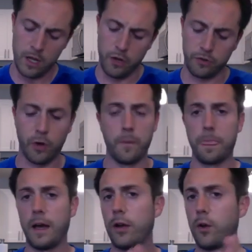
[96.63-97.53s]
So
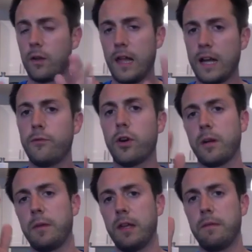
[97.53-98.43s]
I know a lot of you are gonna
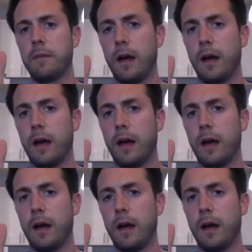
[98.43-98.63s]
be